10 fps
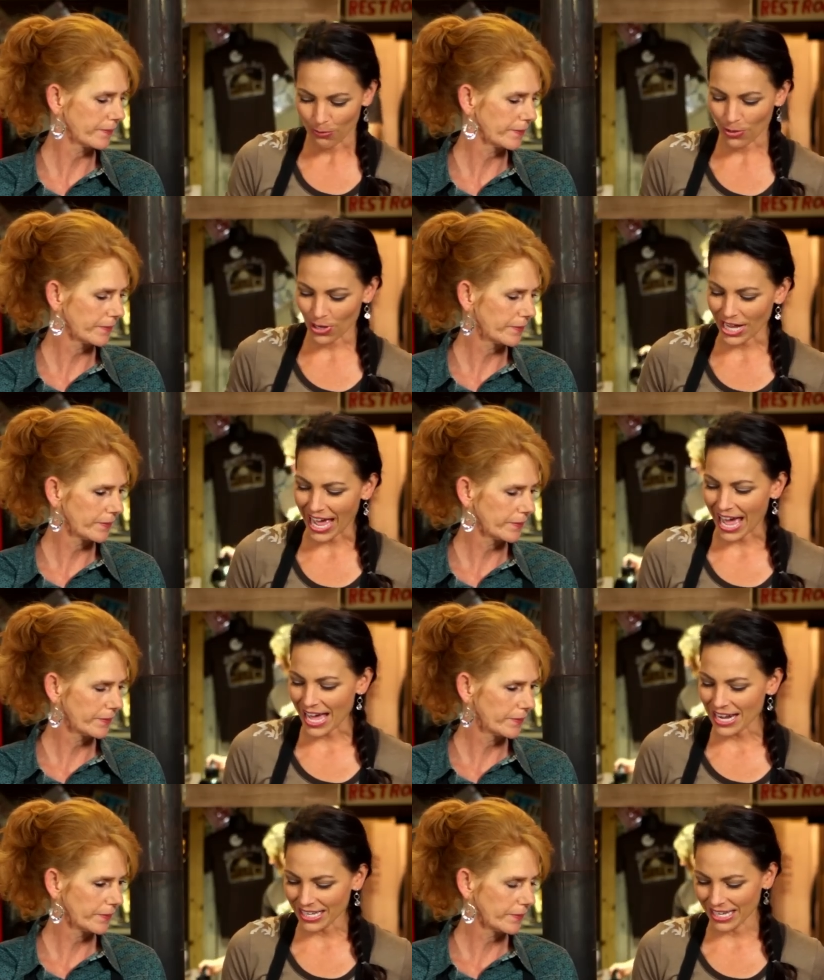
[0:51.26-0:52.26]
Speaker 1: We're going to
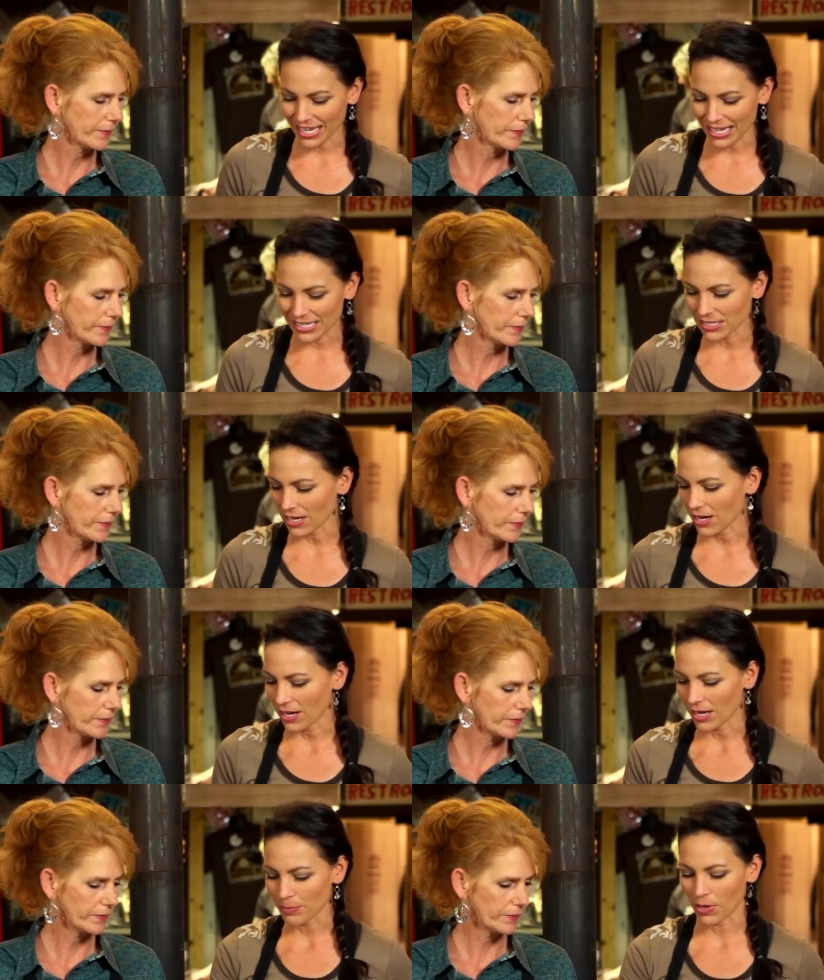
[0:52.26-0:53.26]
add in
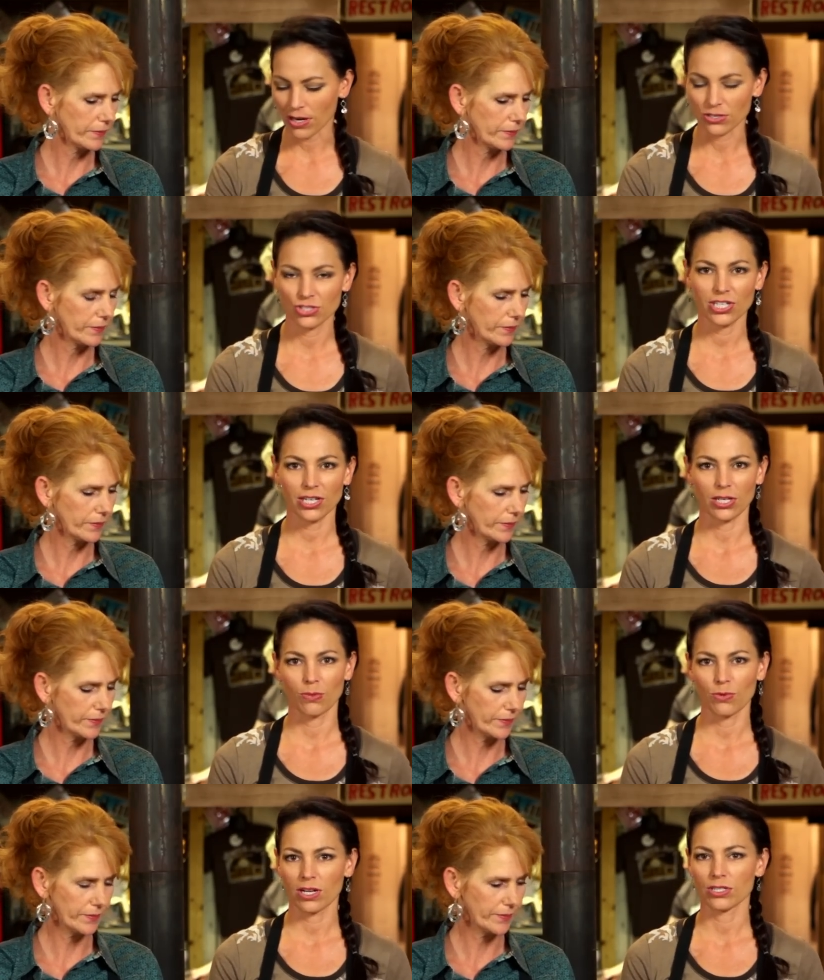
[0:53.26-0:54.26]
um, our jello.
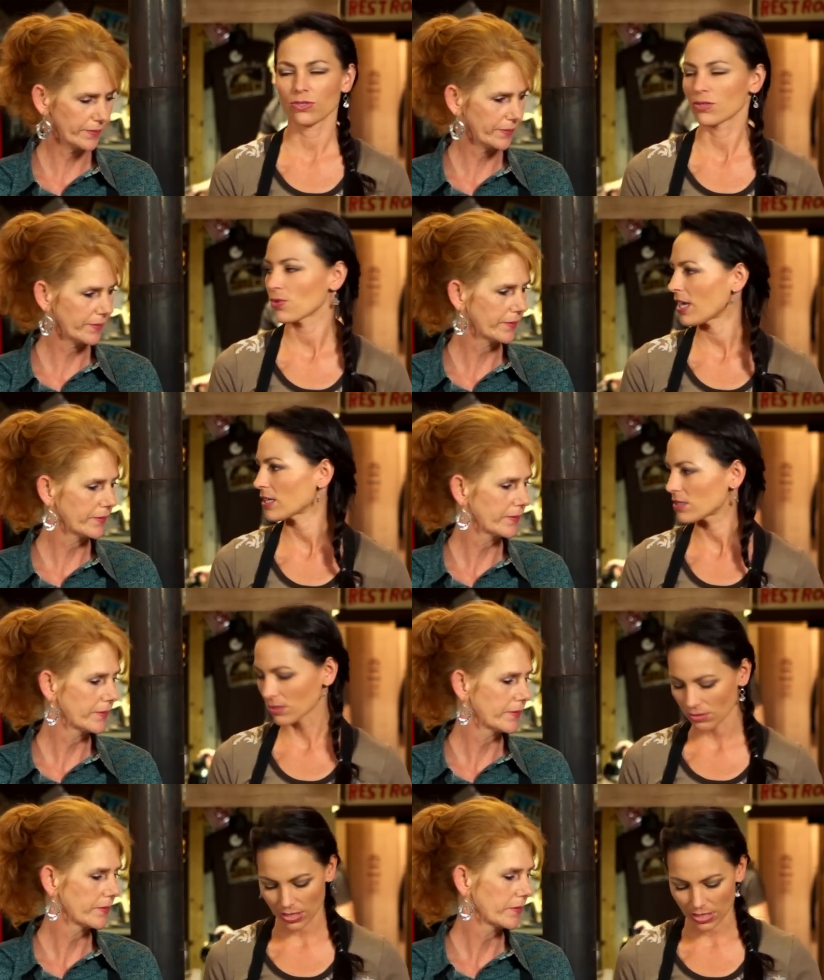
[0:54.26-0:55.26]
We're going to do a three ounce
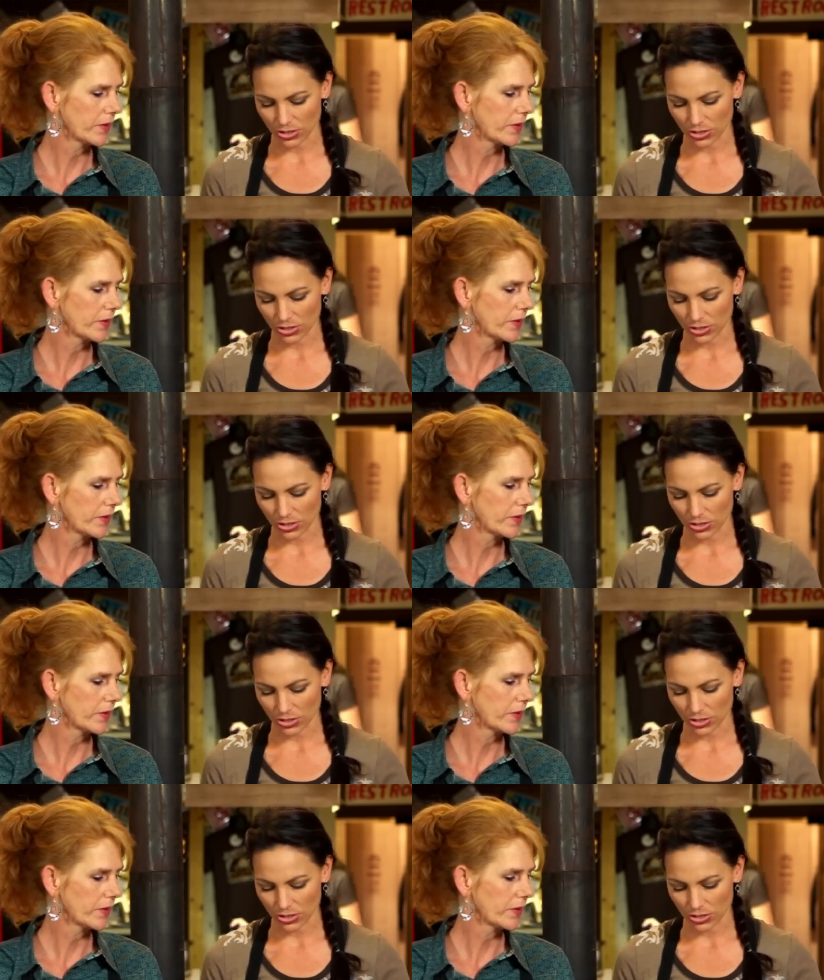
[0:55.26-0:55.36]
little thing